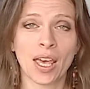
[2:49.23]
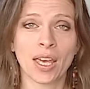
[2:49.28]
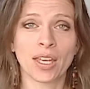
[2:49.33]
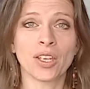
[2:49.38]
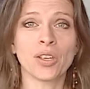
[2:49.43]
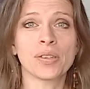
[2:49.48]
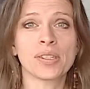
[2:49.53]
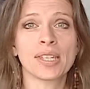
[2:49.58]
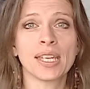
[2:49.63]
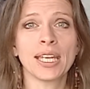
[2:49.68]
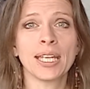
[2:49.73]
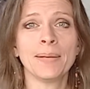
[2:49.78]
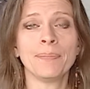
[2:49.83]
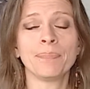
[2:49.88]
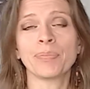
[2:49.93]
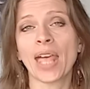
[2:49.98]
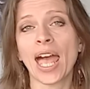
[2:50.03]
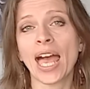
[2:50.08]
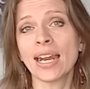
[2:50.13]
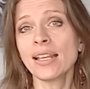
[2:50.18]
You
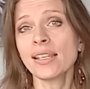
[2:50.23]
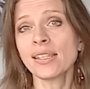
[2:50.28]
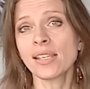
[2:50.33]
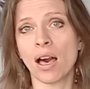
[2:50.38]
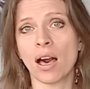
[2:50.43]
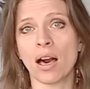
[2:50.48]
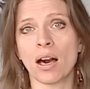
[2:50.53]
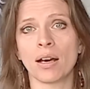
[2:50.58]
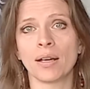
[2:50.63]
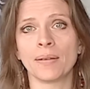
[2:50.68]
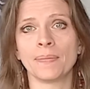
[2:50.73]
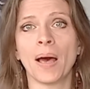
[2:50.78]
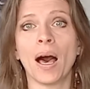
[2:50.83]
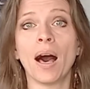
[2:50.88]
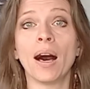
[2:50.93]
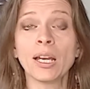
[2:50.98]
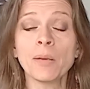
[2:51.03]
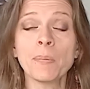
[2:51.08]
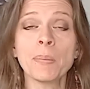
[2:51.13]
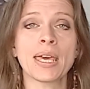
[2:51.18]
see, at its heart,
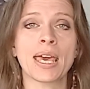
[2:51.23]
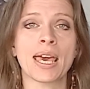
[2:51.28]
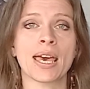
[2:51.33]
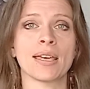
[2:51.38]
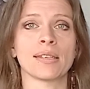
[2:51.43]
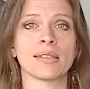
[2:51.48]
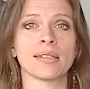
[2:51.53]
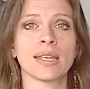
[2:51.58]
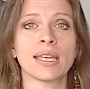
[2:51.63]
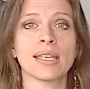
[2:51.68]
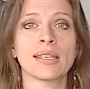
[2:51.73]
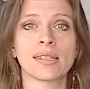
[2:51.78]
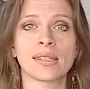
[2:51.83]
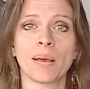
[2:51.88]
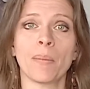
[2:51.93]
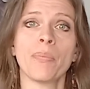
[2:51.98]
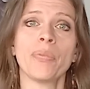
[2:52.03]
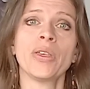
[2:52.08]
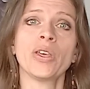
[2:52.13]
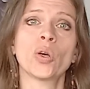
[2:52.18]
IBS is
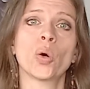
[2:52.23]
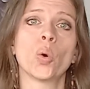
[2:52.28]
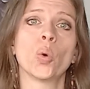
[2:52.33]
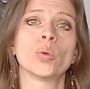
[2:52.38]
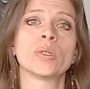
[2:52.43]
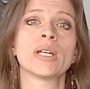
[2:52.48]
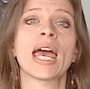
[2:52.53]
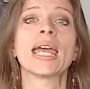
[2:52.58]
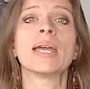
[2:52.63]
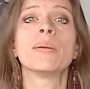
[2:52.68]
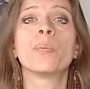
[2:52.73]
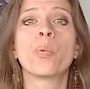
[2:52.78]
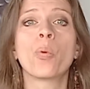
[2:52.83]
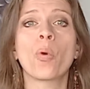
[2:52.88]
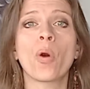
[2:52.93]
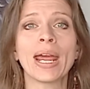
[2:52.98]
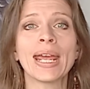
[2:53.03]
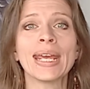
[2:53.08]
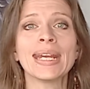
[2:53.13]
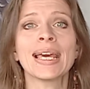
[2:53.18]
something called a
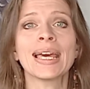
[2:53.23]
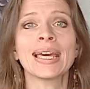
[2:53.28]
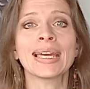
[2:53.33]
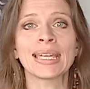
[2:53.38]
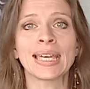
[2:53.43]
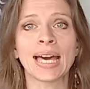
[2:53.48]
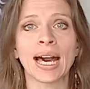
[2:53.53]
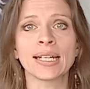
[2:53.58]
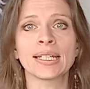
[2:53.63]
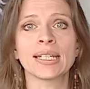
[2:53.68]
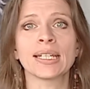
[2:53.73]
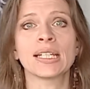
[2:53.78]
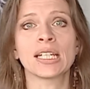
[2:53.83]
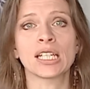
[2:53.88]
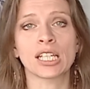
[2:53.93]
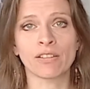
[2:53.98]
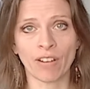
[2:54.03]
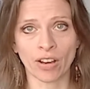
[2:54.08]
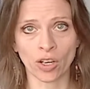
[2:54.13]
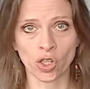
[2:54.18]
brain-gut
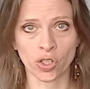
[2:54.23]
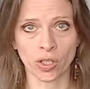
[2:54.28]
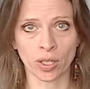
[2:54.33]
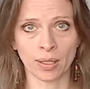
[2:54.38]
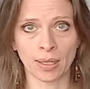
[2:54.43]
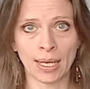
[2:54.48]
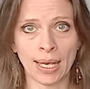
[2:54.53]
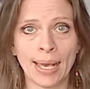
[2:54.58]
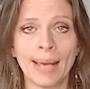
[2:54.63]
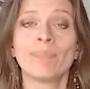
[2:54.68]
dysfunction,